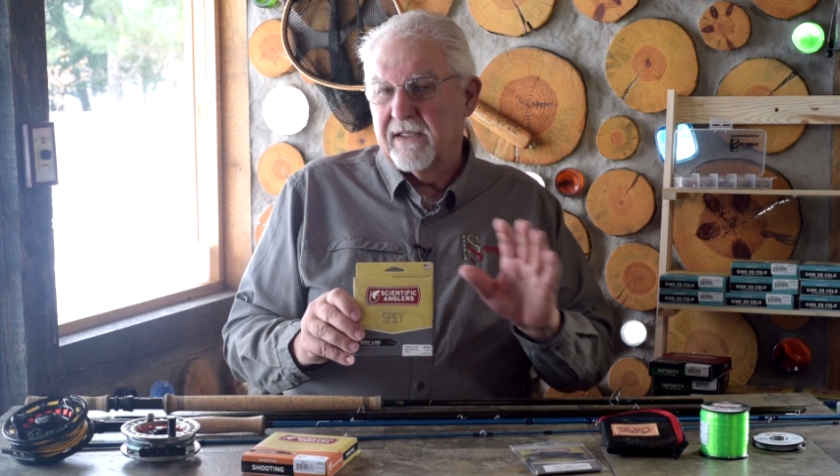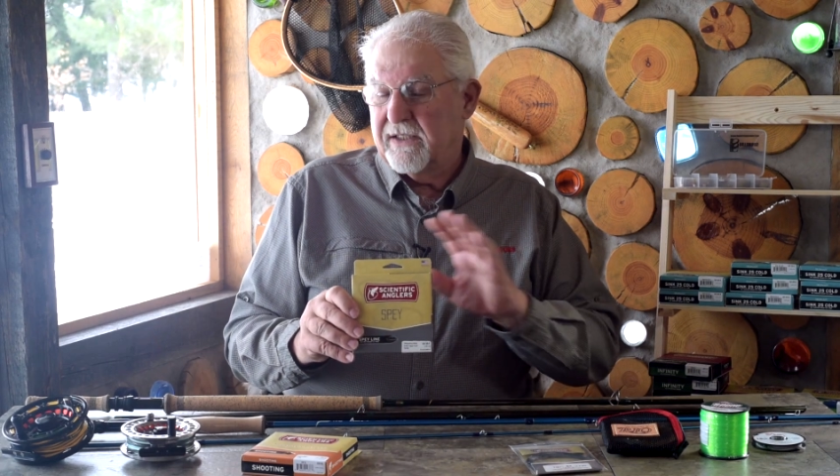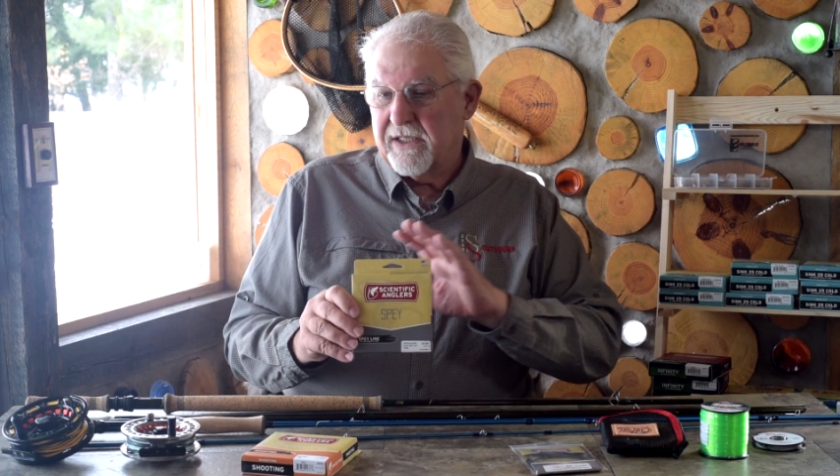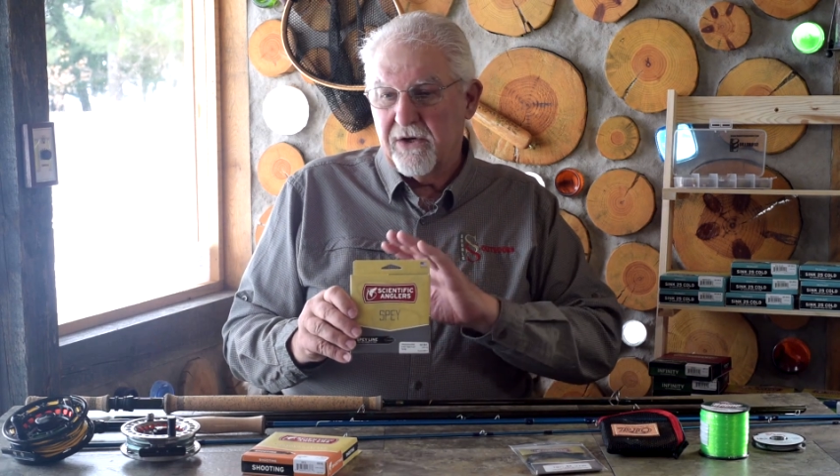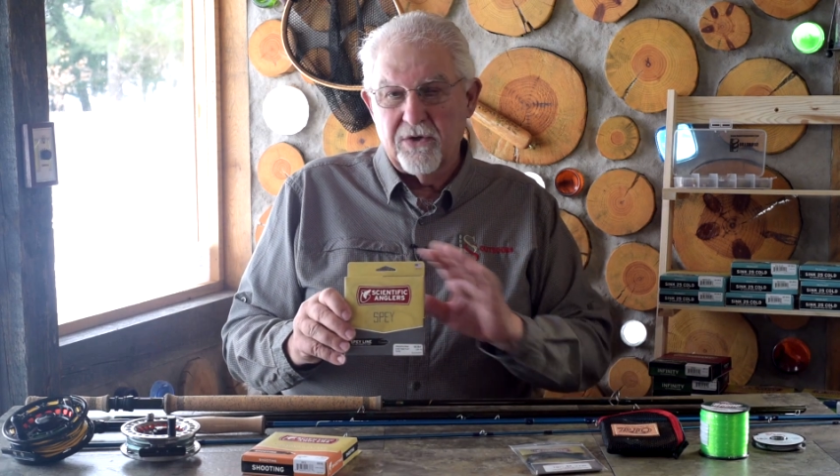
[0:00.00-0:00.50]

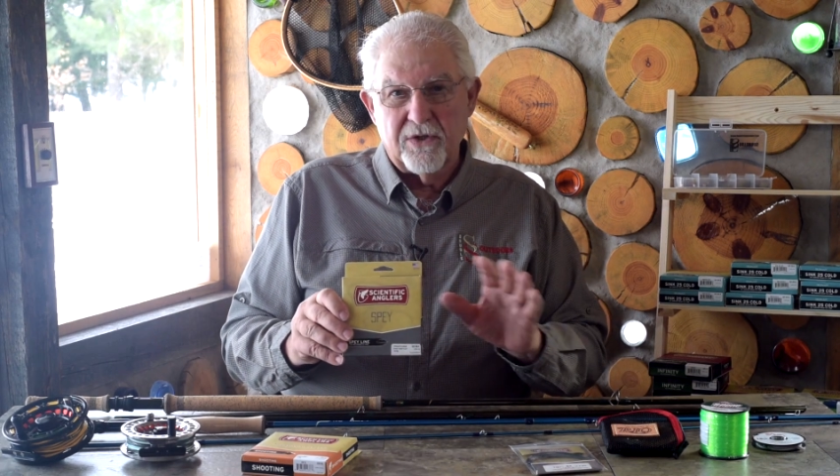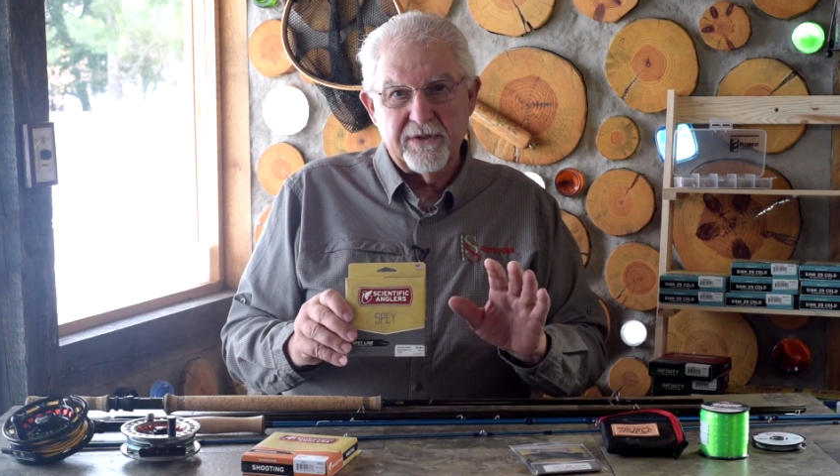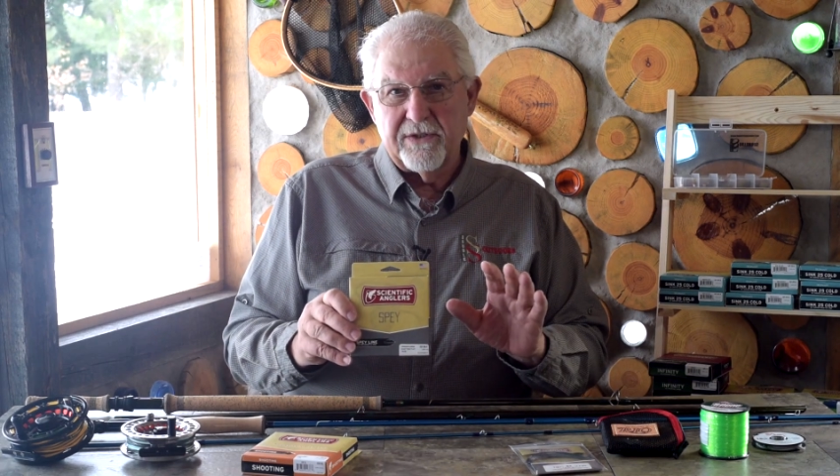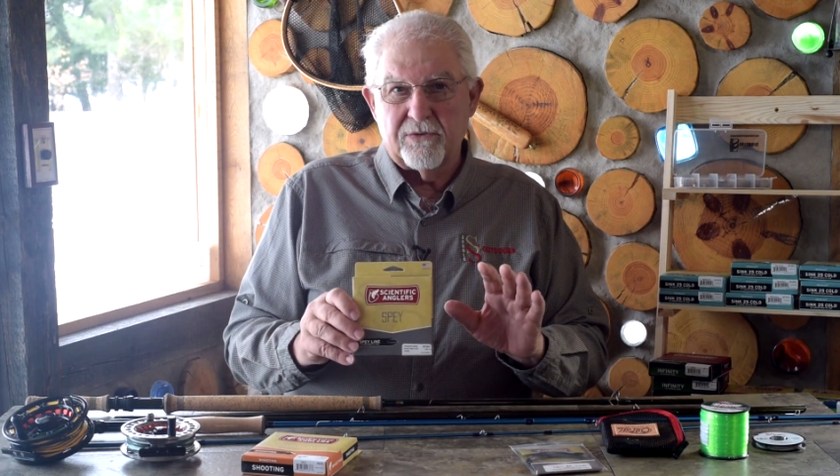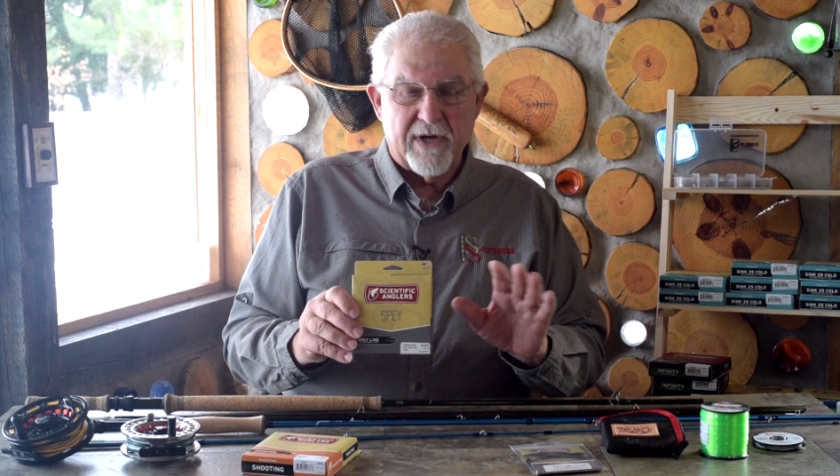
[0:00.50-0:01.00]
the
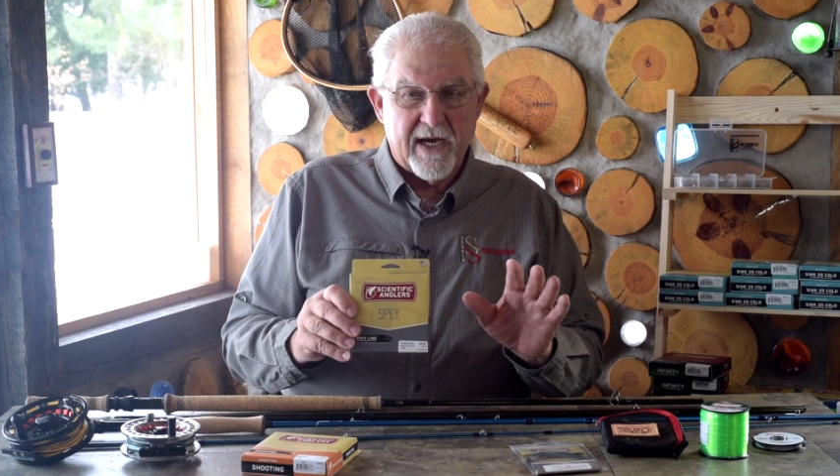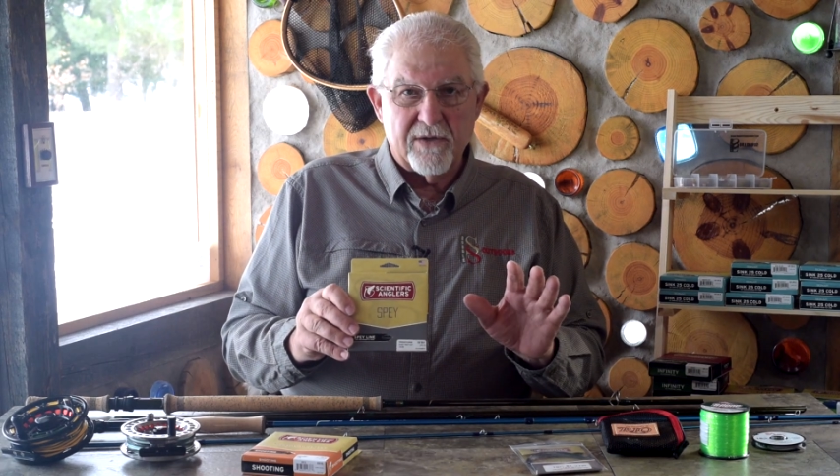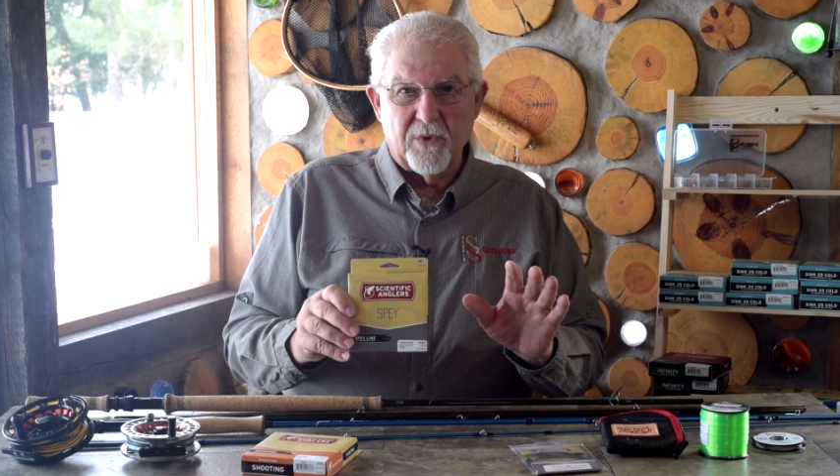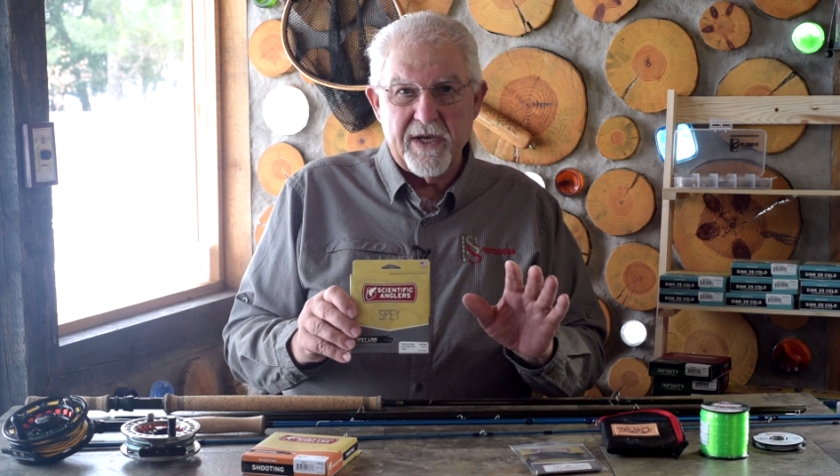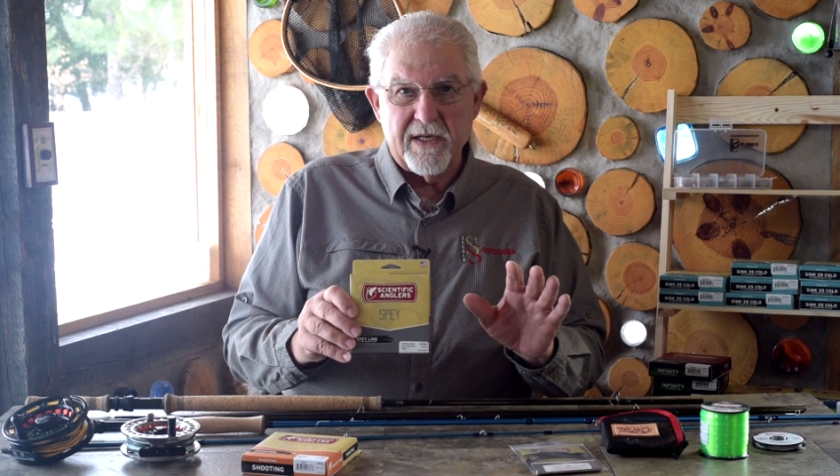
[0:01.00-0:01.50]
old
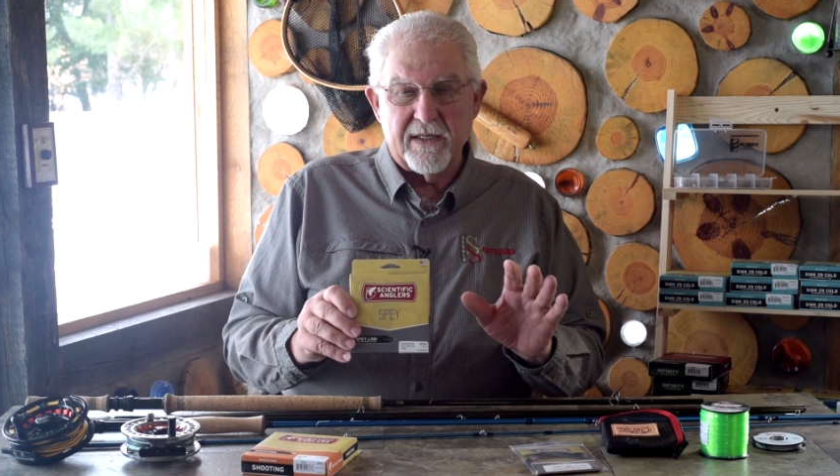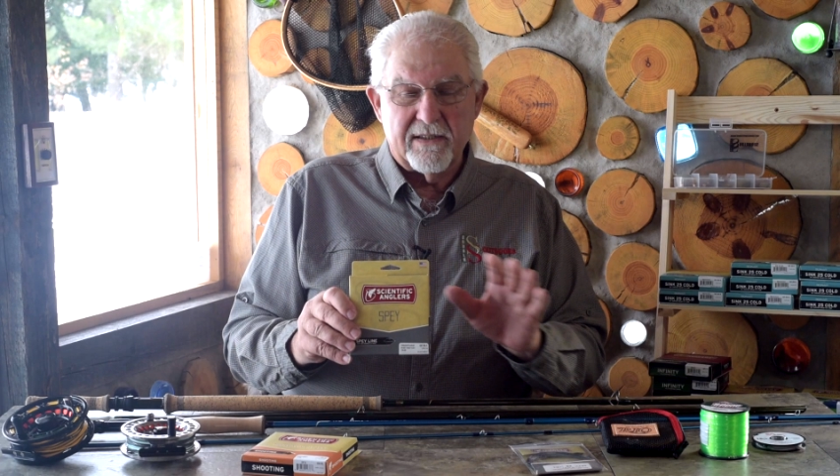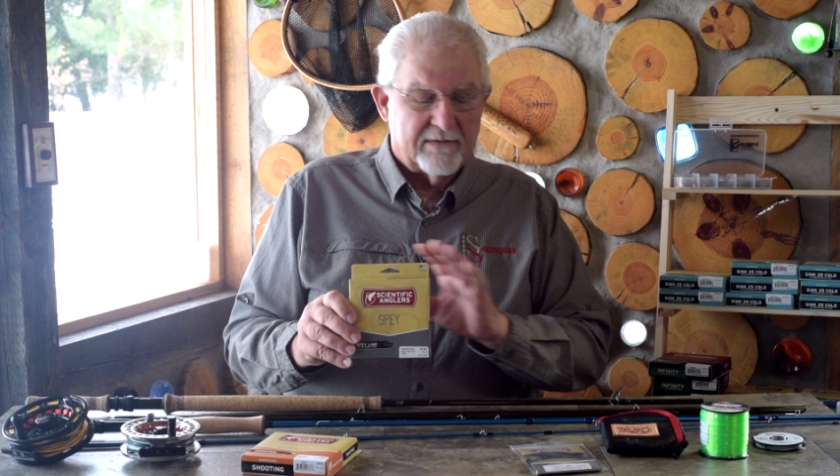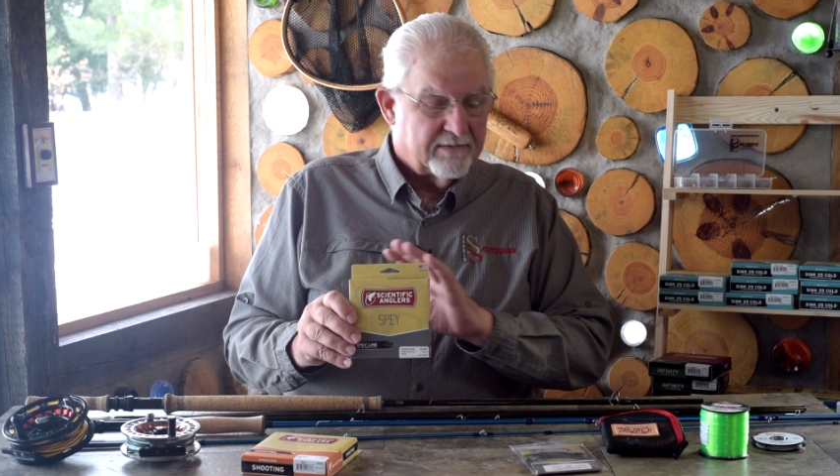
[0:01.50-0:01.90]
rod weight